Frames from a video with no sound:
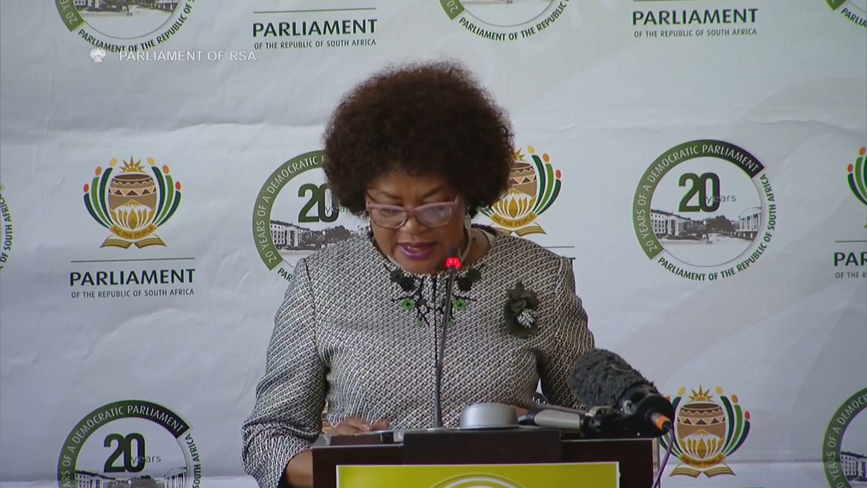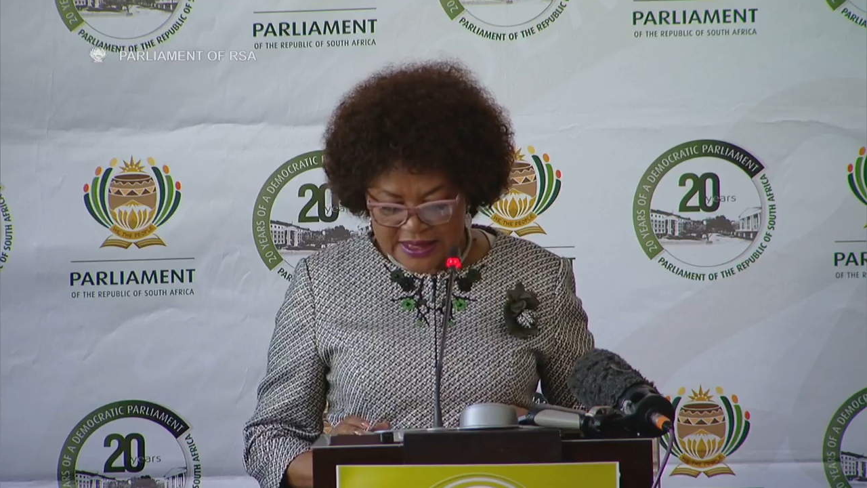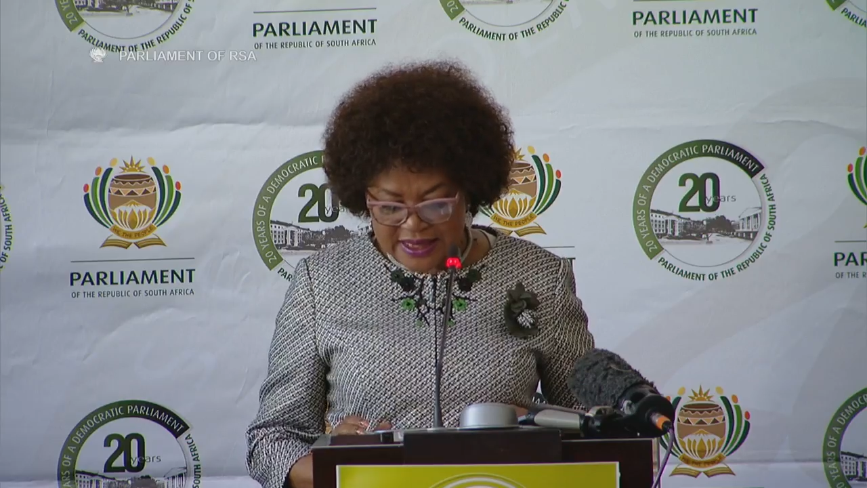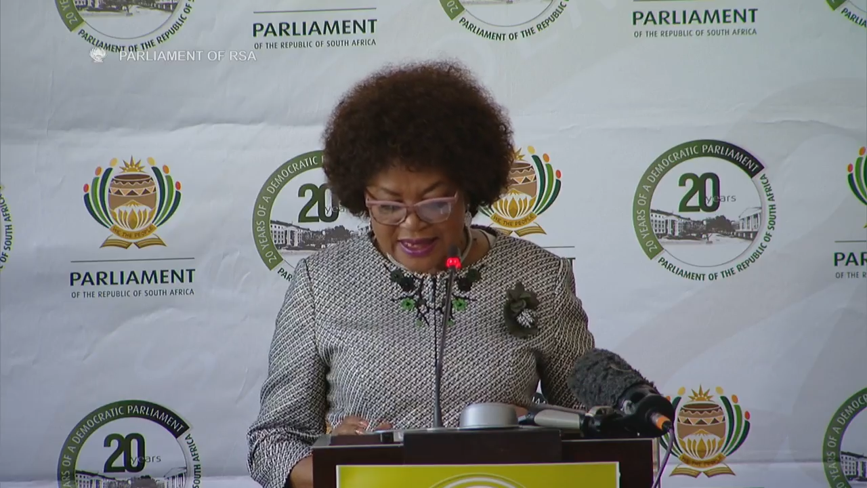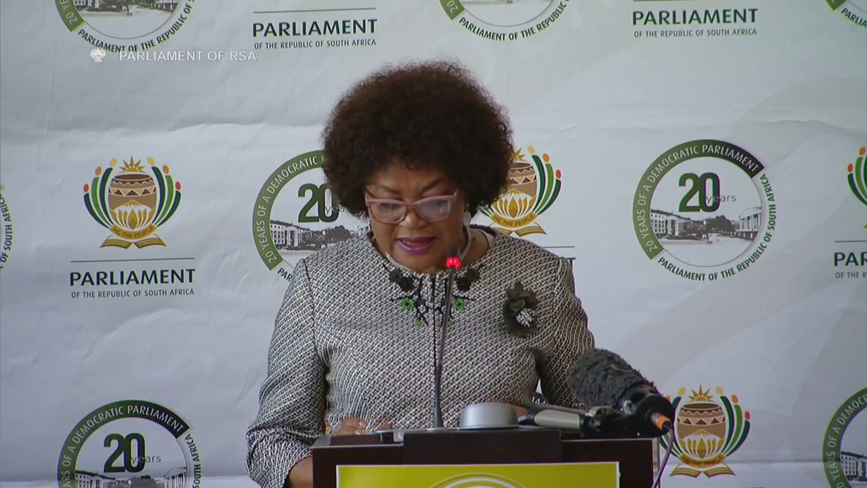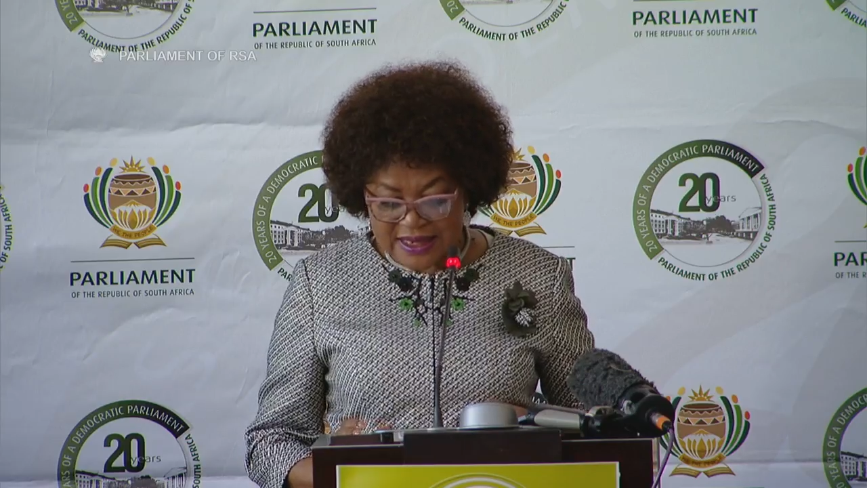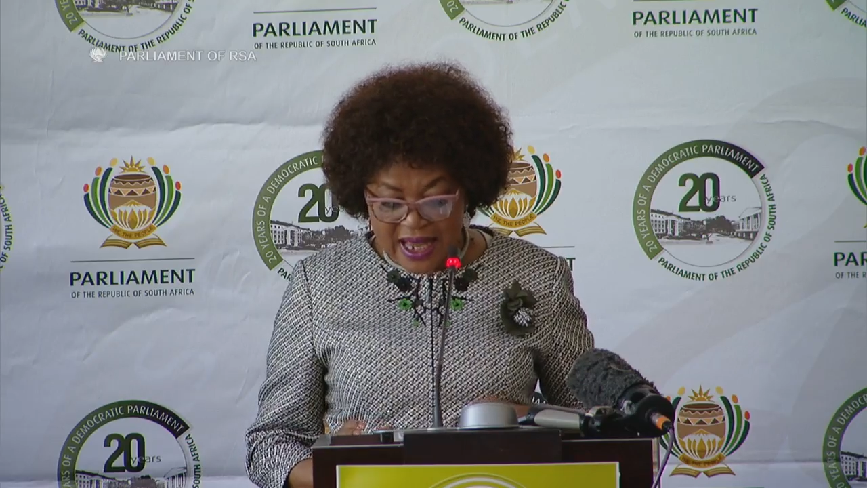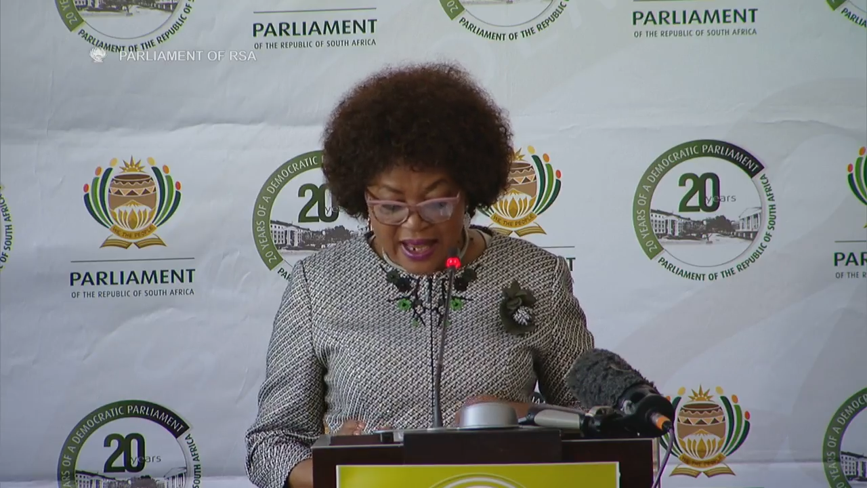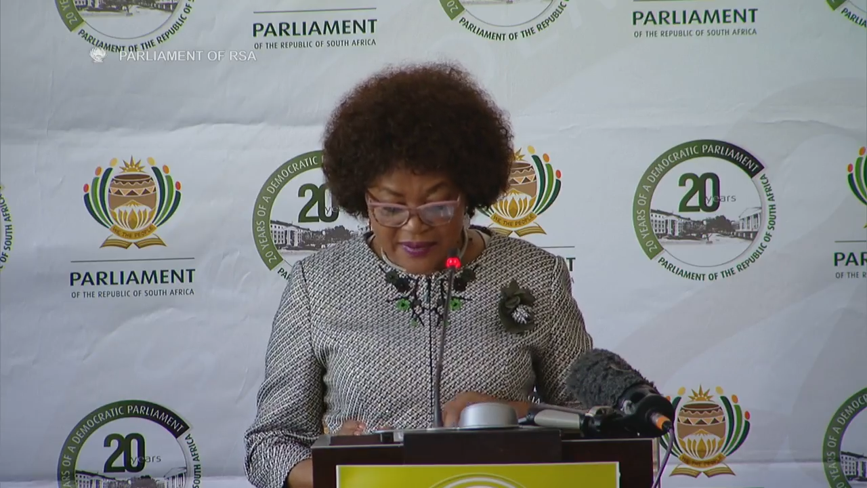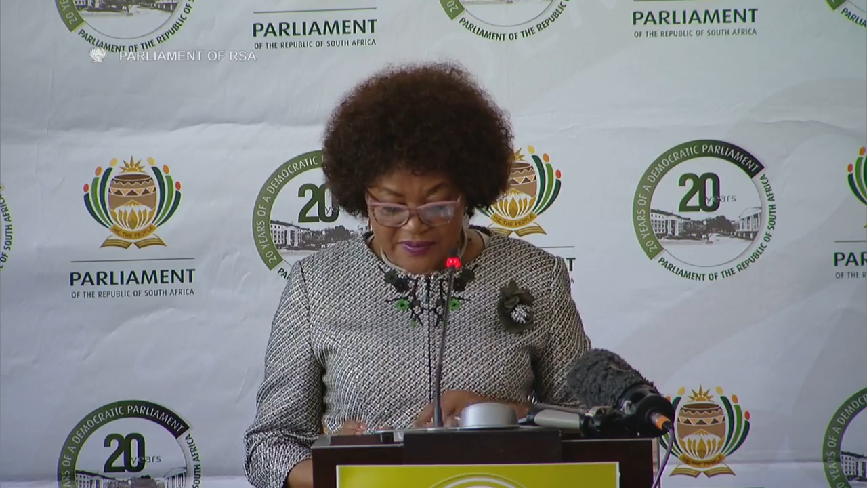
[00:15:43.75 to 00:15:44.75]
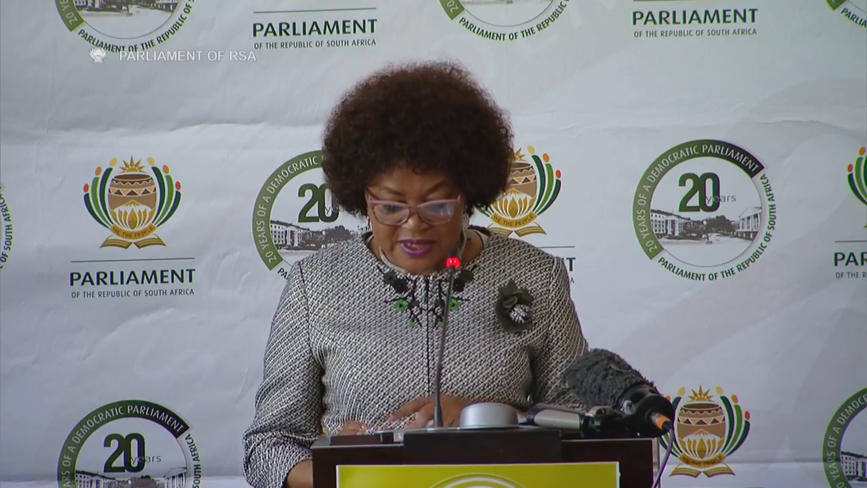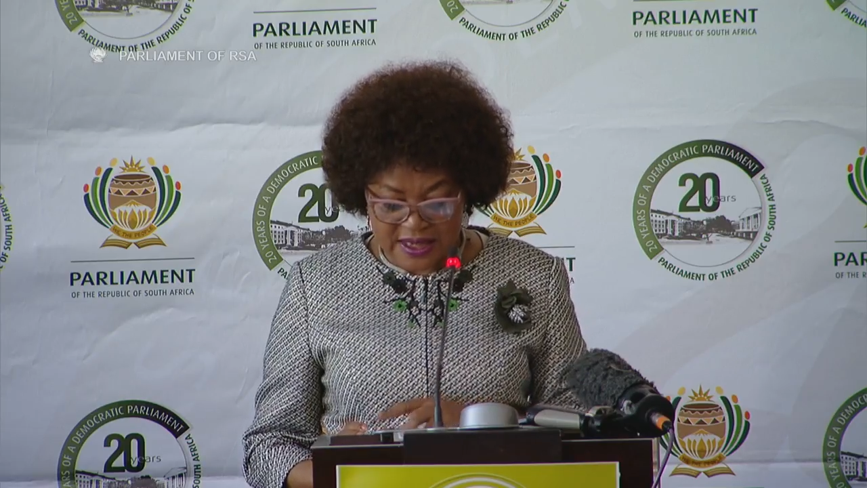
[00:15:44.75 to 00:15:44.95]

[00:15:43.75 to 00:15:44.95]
is at times